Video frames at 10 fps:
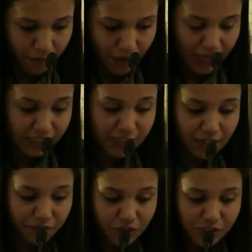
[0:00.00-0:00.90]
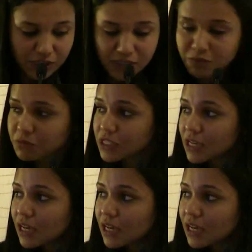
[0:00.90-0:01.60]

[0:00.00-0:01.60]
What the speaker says: as delivery systems.